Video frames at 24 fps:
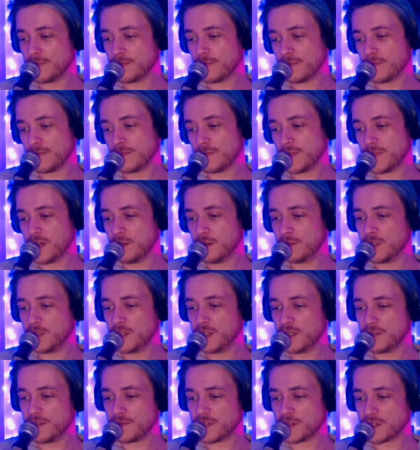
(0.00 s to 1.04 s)
their
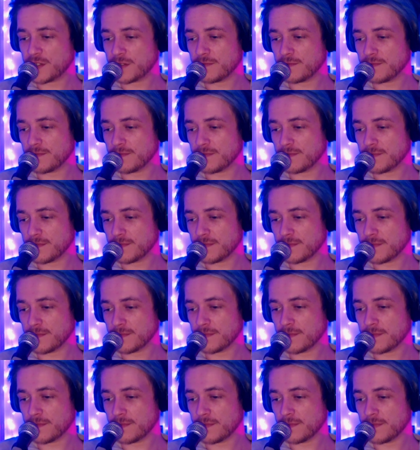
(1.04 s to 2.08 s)
beliefs.
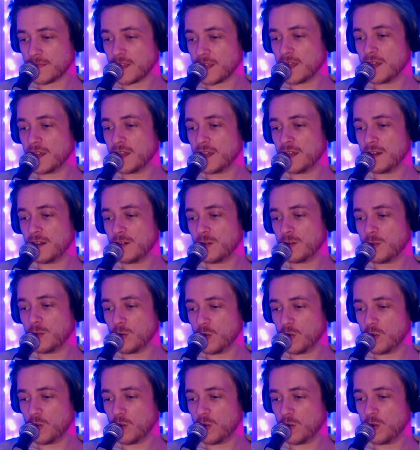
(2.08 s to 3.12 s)
It
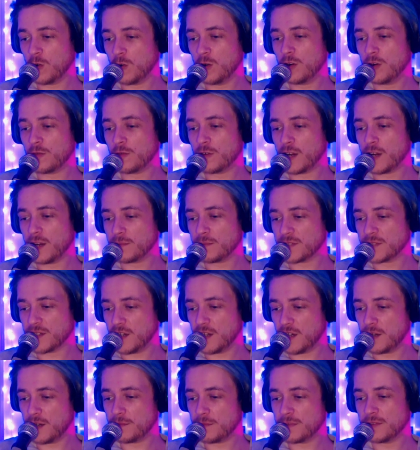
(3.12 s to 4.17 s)
all wraps
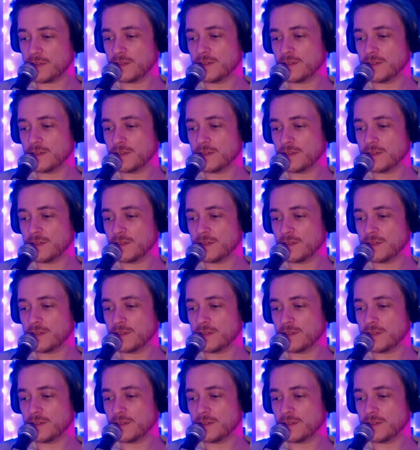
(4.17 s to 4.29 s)
up,